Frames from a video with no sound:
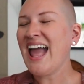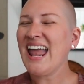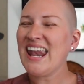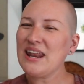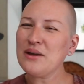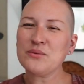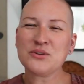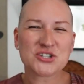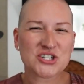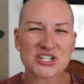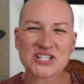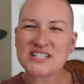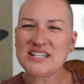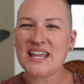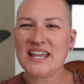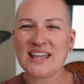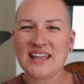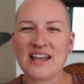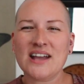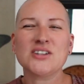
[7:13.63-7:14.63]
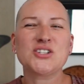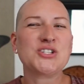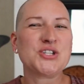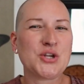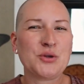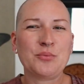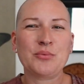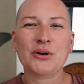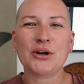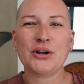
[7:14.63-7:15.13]
And it was just like a
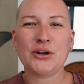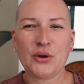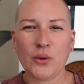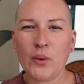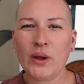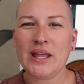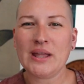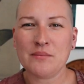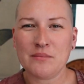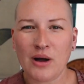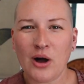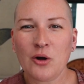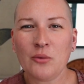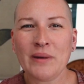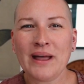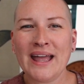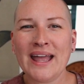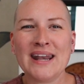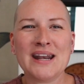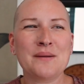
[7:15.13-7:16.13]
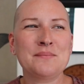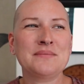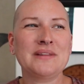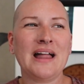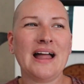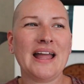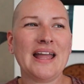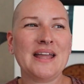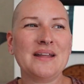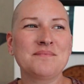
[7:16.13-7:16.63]
super annoying moment. And I'm
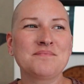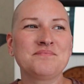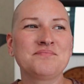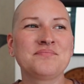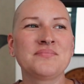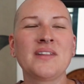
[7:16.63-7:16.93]
like,